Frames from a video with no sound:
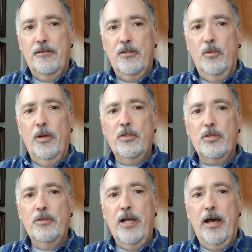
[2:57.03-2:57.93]
The one
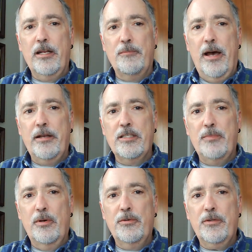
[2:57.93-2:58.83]
true God embodies
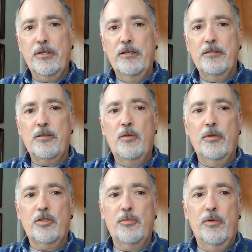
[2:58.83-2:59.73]
both and so
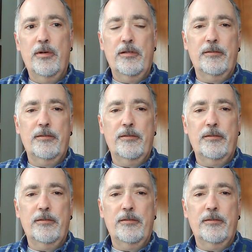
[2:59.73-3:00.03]
much more.